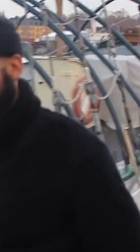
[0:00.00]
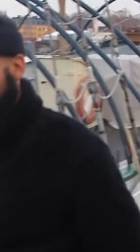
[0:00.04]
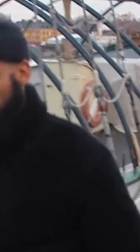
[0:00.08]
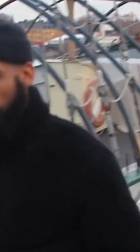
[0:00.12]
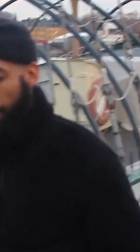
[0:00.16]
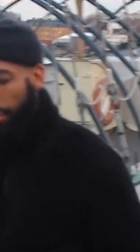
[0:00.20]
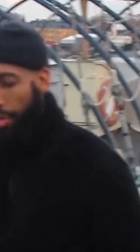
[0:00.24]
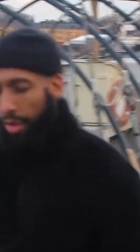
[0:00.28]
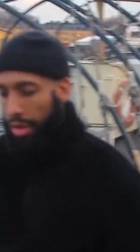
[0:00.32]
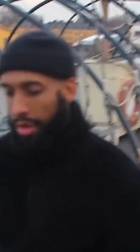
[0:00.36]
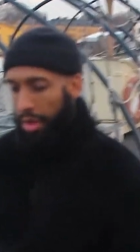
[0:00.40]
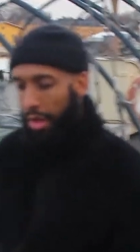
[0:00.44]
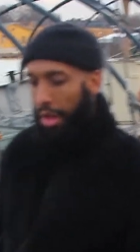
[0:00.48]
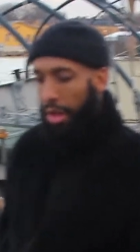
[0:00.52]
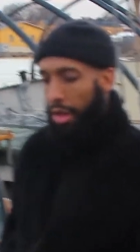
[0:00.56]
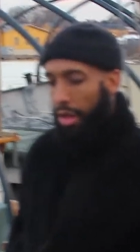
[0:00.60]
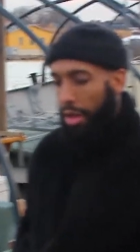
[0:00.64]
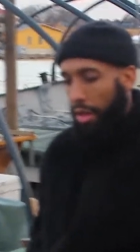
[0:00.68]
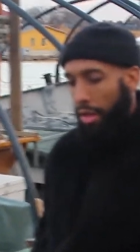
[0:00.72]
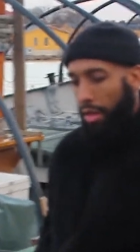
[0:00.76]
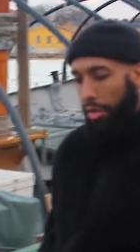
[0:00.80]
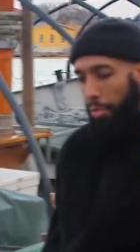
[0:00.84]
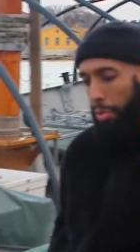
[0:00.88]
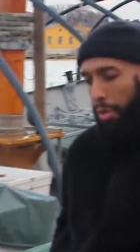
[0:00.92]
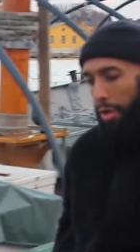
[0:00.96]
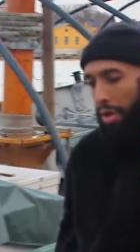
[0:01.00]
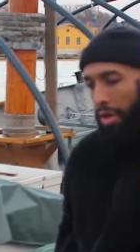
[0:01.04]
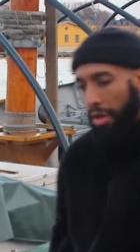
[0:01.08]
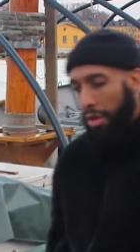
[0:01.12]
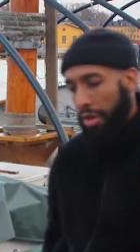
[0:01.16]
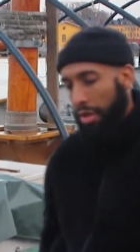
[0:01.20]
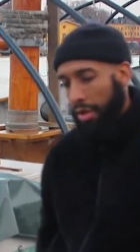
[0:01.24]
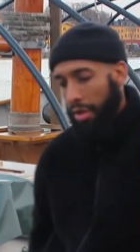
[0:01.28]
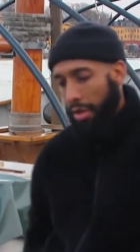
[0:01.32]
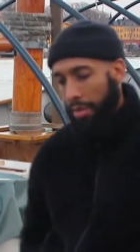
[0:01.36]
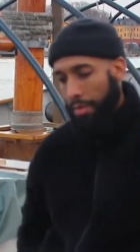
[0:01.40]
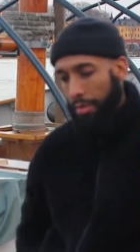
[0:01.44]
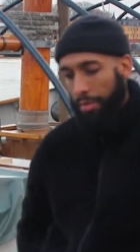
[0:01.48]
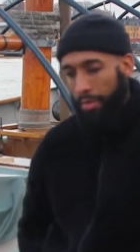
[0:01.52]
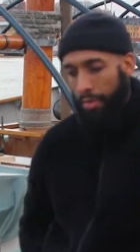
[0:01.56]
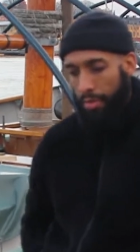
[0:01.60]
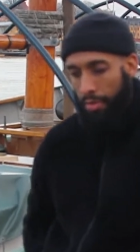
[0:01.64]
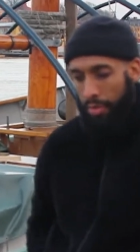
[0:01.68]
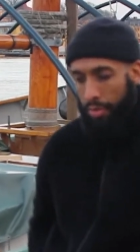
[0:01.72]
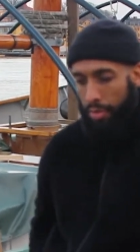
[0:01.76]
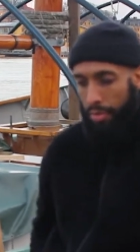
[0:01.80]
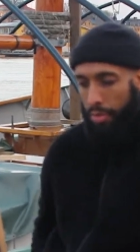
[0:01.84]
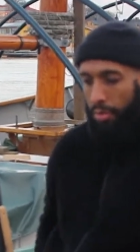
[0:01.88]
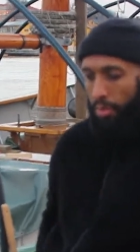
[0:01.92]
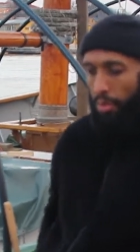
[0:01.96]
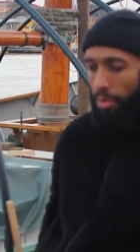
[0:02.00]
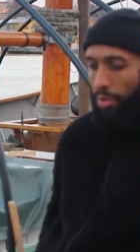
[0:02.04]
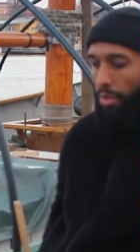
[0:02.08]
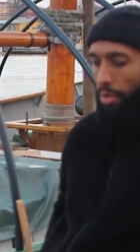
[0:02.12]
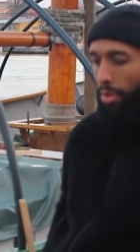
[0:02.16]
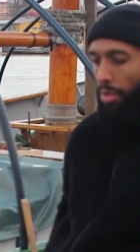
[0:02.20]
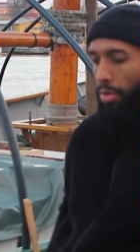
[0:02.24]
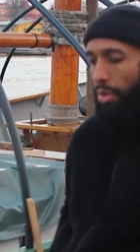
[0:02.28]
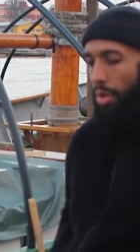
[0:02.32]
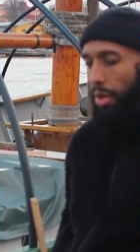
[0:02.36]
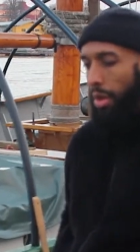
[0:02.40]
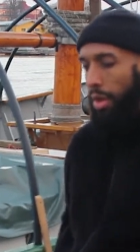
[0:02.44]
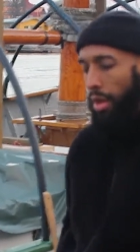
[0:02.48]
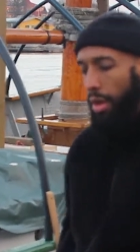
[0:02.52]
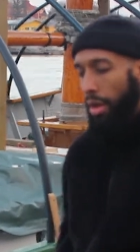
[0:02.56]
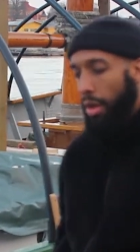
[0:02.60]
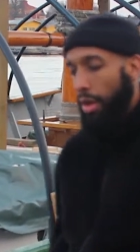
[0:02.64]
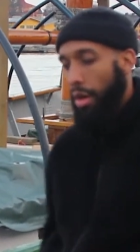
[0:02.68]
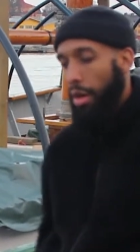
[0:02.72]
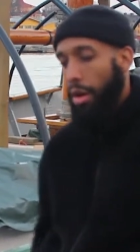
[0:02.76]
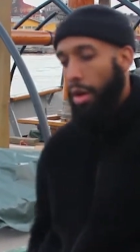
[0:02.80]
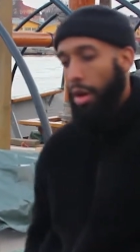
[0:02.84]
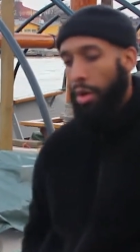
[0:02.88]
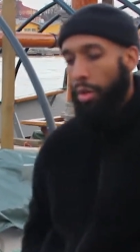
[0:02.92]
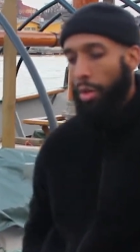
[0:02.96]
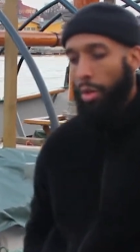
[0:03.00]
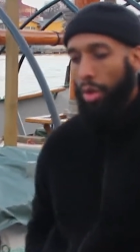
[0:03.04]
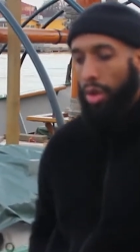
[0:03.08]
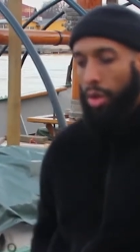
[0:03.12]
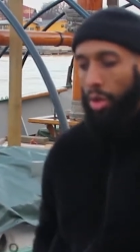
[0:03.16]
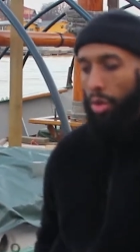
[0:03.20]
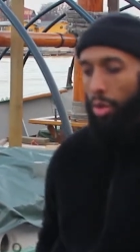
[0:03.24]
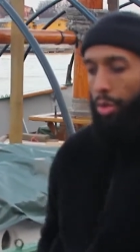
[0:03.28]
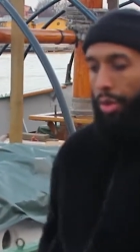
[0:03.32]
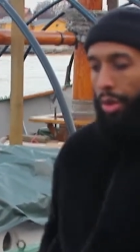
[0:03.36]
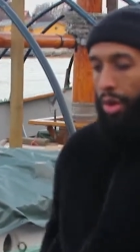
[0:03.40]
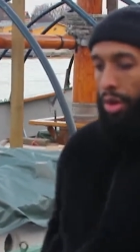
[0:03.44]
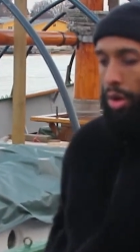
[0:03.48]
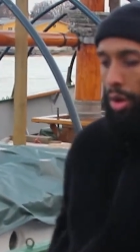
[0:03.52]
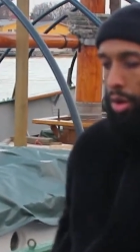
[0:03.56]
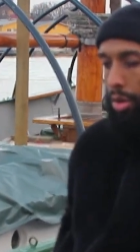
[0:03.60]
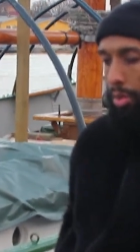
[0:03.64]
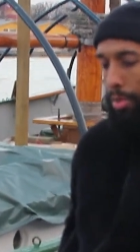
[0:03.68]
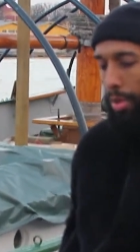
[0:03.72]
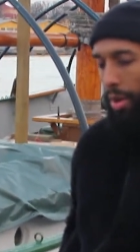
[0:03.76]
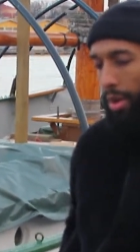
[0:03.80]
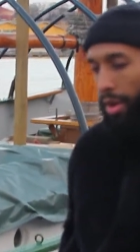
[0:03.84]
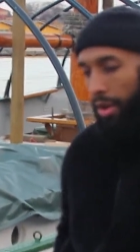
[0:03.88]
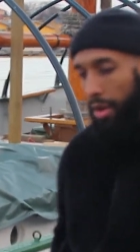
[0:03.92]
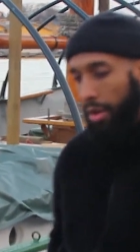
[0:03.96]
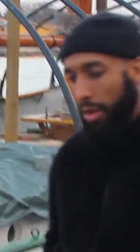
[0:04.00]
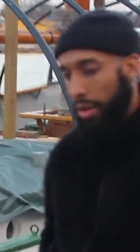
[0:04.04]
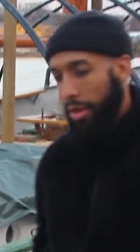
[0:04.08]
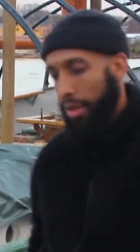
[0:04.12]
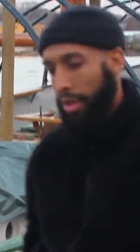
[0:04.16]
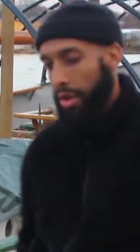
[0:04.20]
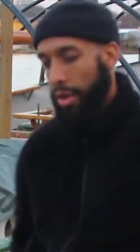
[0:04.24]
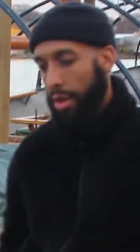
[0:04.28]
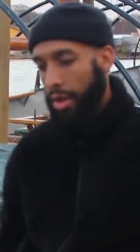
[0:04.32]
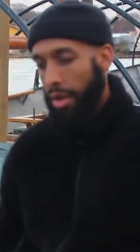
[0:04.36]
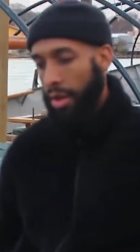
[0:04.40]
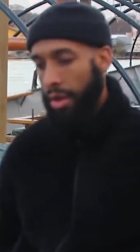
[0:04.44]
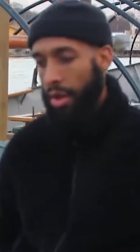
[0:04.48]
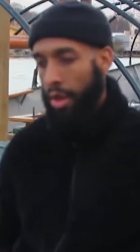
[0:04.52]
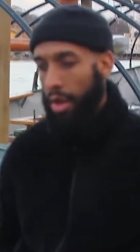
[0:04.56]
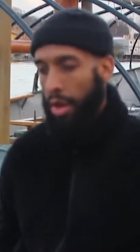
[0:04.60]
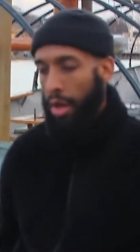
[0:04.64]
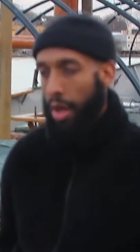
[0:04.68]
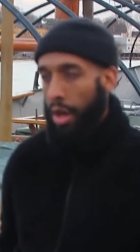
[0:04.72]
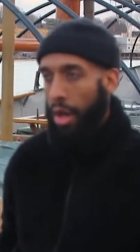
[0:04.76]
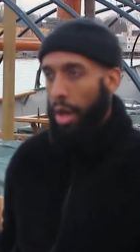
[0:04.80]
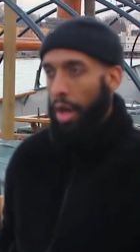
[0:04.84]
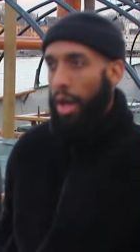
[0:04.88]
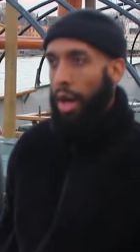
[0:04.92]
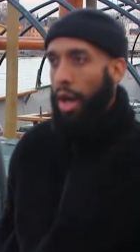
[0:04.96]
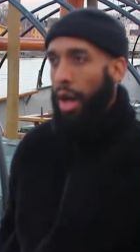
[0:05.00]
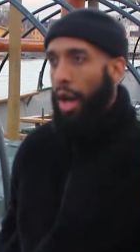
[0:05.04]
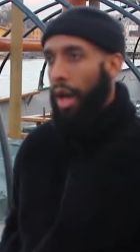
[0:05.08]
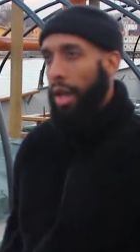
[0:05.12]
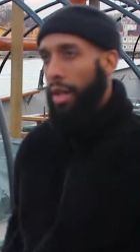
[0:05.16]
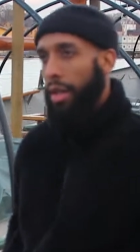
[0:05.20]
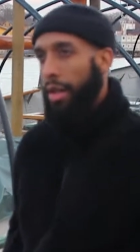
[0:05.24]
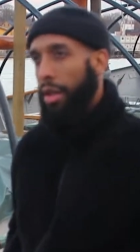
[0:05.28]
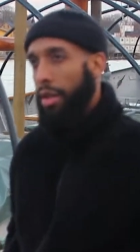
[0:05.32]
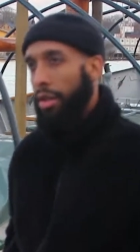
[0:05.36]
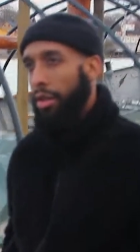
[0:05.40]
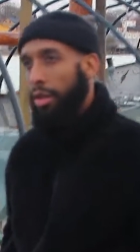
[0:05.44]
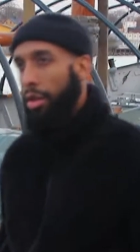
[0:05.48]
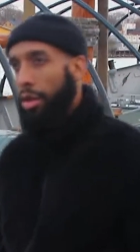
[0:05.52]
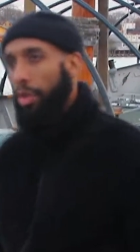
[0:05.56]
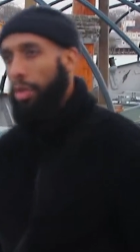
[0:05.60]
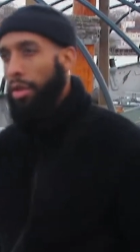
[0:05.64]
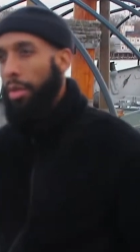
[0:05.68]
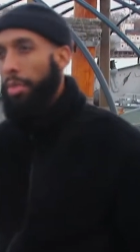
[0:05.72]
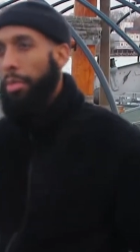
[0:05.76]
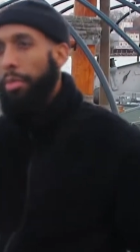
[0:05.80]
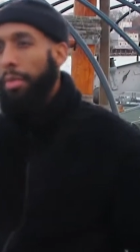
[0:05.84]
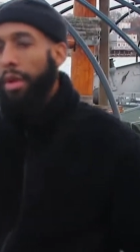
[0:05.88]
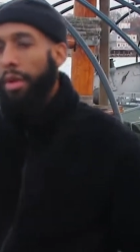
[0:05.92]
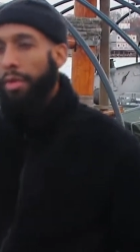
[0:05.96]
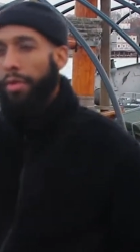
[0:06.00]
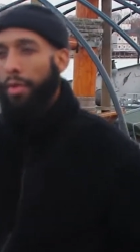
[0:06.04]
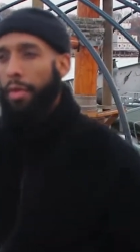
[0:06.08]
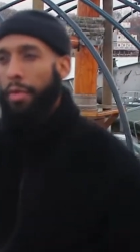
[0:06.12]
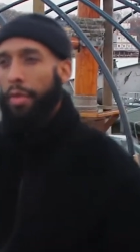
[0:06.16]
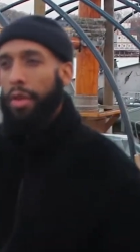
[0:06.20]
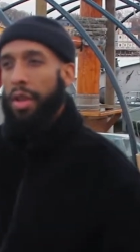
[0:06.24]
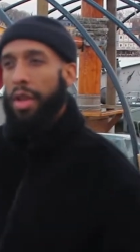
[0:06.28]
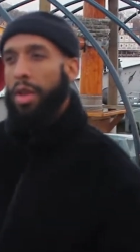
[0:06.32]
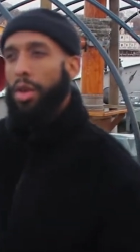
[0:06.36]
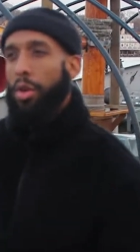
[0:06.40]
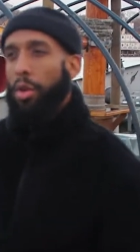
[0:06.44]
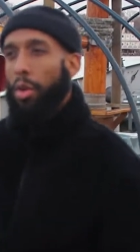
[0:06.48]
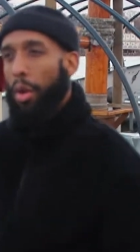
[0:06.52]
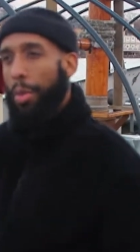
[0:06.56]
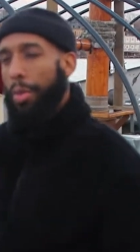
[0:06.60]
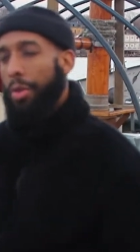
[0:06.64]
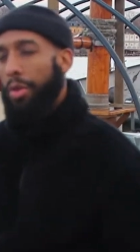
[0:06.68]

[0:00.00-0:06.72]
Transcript: resilience piece, the we got piece, and then you got the myth of equal